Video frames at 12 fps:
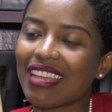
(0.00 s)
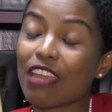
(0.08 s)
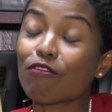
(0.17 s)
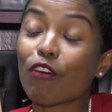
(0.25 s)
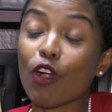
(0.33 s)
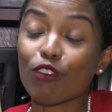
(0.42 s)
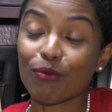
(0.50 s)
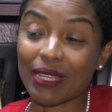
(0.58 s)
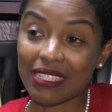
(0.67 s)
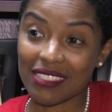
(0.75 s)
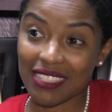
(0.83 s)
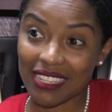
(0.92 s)

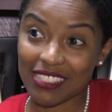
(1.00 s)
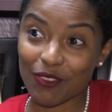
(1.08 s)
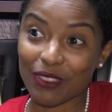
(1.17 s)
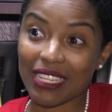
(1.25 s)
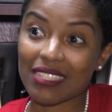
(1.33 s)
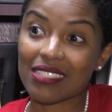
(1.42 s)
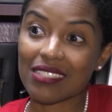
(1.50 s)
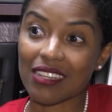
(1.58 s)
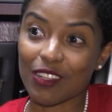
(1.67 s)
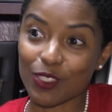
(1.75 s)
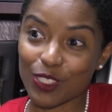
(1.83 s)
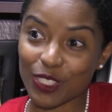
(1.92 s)
involvement as it relates to
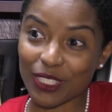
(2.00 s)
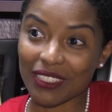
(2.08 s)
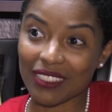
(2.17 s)
culture.